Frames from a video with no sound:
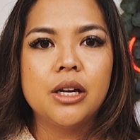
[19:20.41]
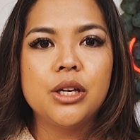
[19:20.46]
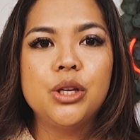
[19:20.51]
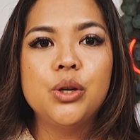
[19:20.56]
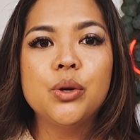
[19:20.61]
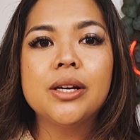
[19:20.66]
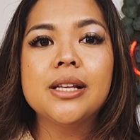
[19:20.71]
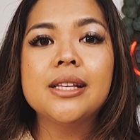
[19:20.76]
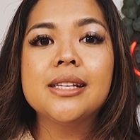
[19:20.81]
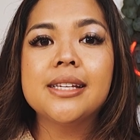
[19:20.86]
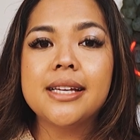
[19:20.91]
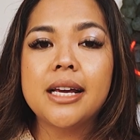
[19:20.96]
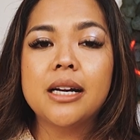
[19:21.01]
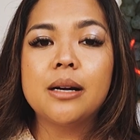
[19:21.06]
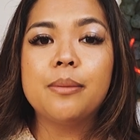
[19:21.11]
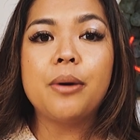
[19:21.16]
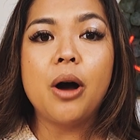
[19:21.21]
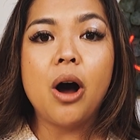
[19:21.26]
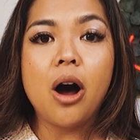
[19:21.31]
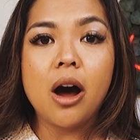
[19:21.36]
You can set
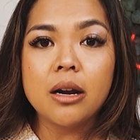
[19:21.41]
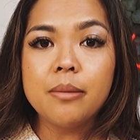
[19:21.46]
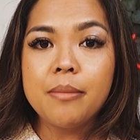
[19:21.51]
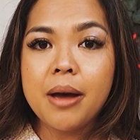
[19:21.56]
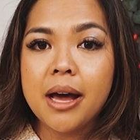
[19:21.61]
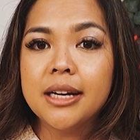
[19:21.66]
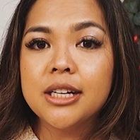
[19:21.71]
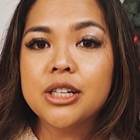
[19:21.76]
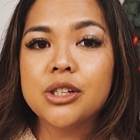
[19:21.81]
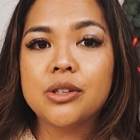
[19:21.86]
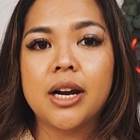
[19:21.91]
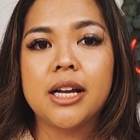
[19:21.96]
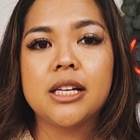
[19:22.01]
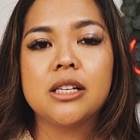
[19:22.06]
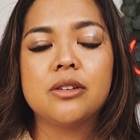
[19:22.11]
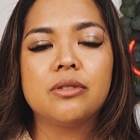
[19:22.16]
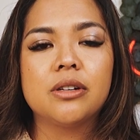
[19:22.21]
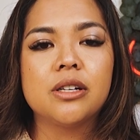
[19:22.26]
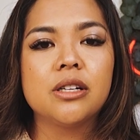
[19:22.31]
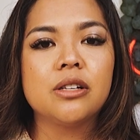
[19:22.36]
up automatic
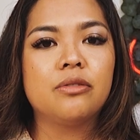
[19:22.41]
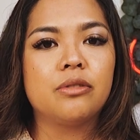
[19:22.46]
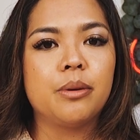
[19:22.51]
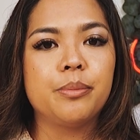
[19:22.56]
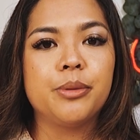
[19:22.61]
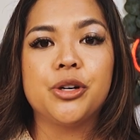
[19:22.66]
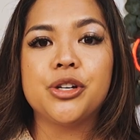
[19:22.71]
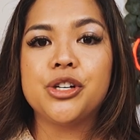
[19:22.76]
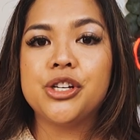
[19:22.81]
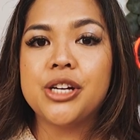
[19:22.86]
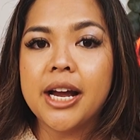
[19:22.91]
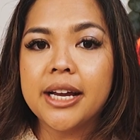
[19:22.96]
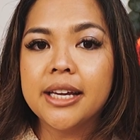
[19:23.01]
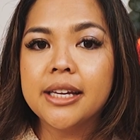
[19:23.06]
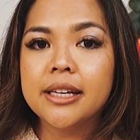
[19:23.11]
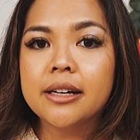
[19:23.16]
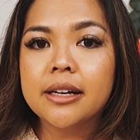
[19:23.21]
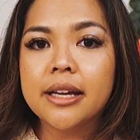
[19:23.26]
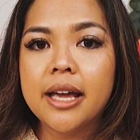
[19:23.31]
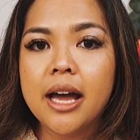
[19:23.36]
transfers from your
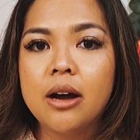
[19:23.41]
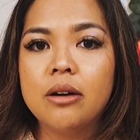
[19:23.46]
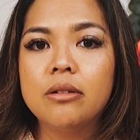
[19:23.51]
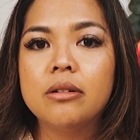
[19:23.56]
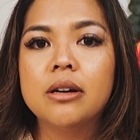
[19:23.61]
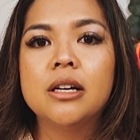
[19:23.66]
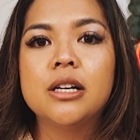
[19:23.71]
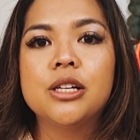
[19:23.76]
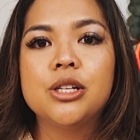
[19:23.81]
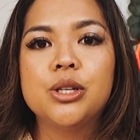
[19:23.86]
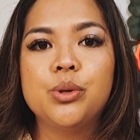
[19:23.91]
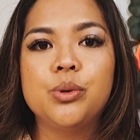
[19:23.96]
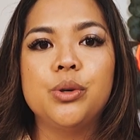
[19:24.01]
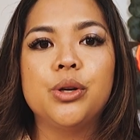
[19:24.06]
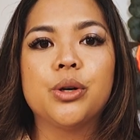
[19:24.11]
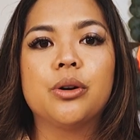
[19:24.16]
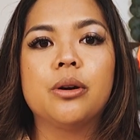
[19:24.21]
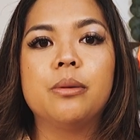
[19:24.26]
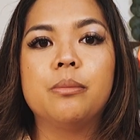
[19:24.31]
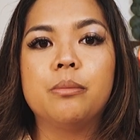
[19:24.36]
checking account to
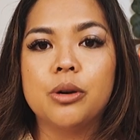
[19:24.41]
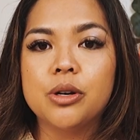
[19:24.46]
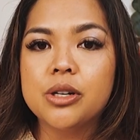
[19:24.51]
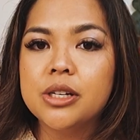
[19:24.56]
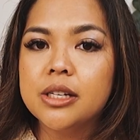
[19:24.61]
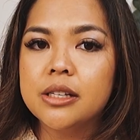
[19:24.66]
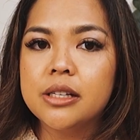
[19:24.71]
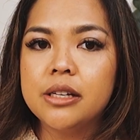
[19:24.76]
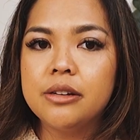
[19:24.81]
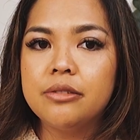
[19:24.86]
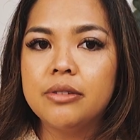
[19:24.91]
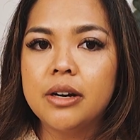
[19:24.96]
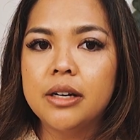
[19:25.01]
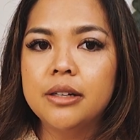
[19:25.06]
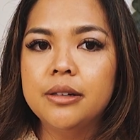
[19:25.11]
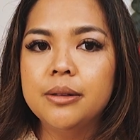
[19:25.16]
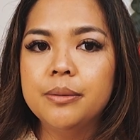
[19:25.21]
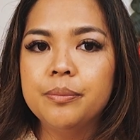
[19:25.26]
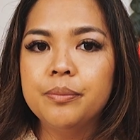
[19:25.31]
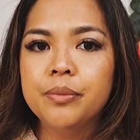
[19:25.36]
your emergency
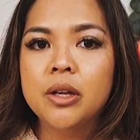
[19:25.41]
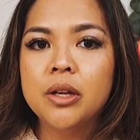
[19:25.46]
fund,